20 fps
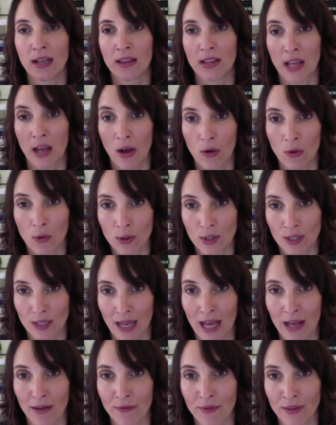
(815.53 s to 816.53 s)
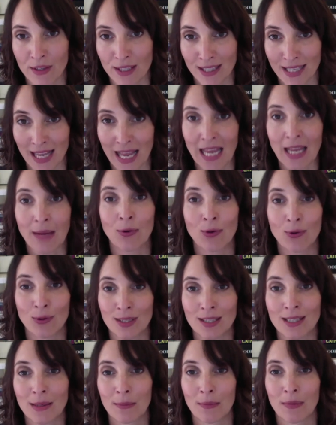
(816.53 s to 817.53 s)
that also have the same or a
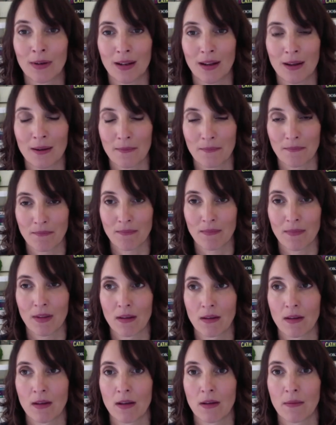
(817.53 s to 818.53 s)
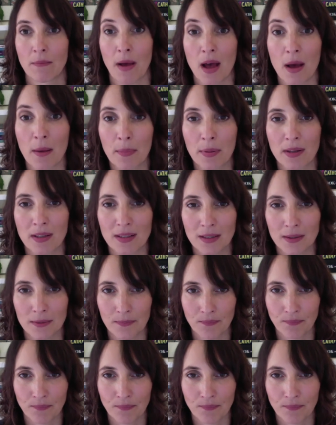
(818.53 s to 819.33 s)
similar purpose.